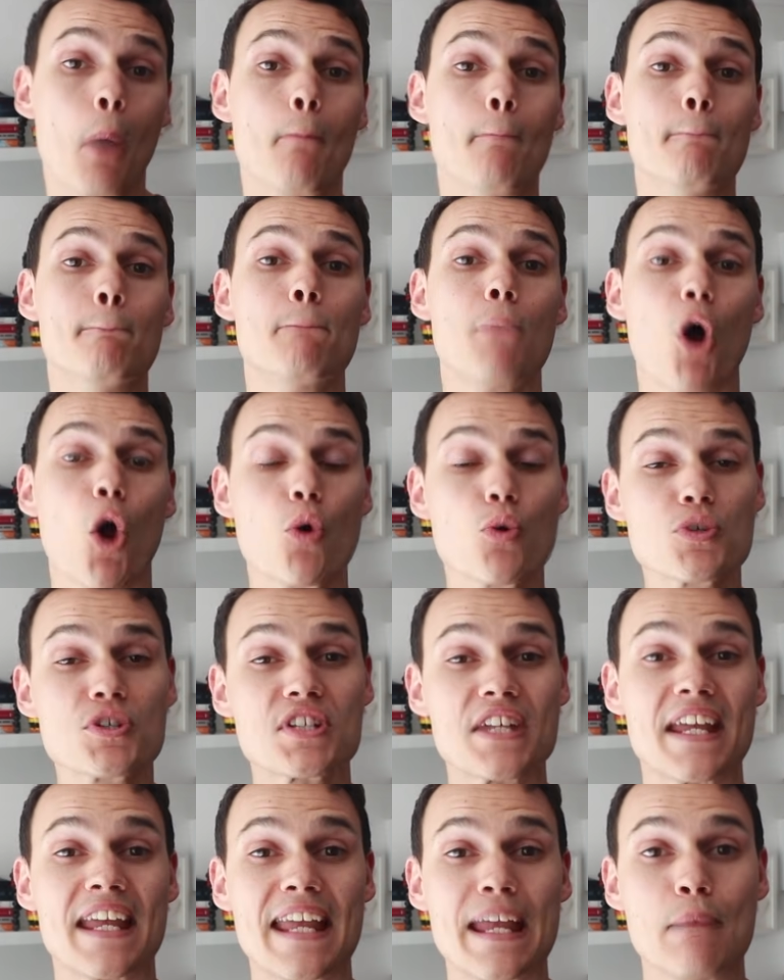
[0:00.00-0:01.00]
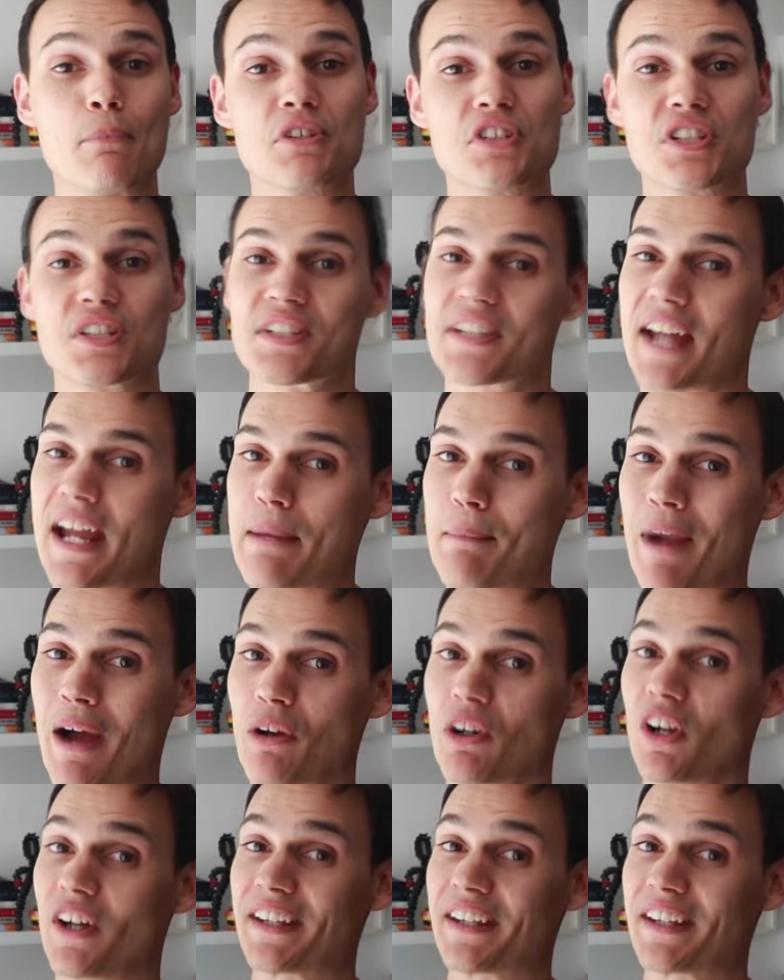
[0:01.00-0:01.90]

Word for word: most images came out